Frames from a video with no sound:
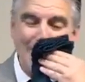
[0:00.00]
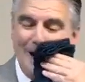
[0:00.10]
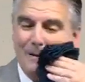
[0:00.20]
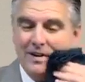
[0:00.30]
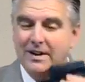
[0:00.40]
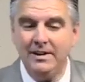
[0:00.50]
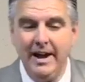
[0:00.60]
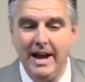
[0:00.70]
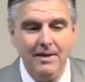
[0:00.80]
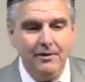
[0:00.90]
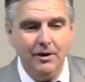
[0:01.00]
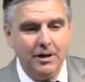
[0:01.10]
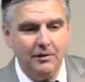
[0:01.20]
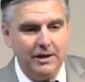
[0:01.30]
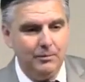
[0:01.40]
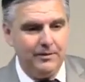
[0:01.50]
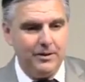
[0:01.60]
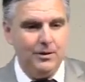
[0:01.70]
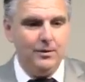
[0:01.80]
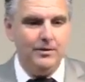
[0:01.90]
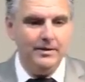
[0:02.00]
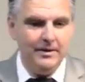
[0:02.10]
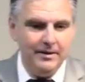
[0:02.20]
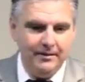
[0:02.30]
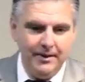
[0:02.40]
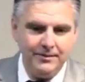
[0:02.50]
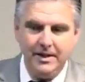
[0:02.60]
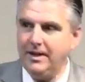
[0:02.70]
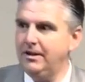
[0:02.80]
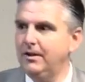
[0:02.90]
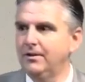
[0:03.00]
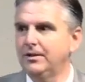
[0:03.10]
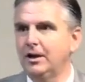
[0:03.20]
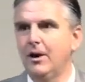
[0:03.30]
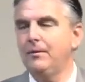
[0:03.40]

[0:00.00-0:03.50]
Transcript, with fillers: I, I would have never agreed with you 15 years ago.